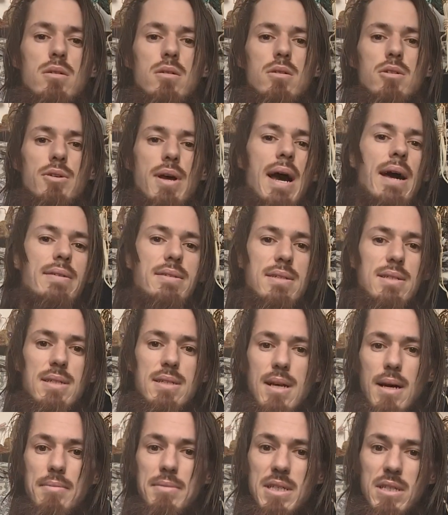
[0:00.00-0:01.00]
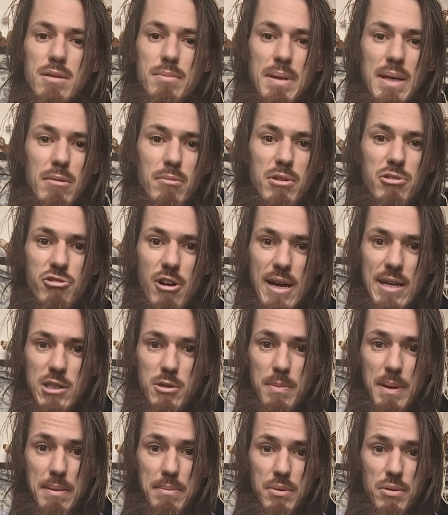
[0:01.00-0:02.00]
So how does this come into be with trans
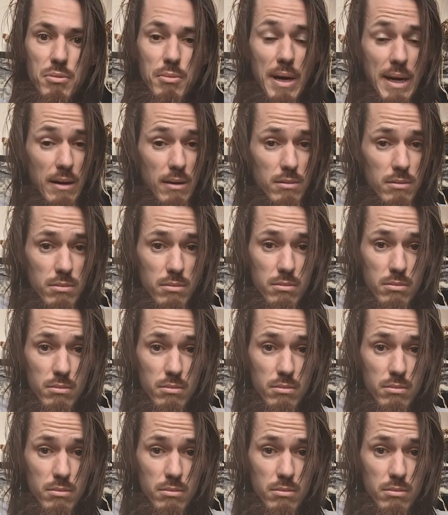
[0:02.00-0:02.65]
people? Well,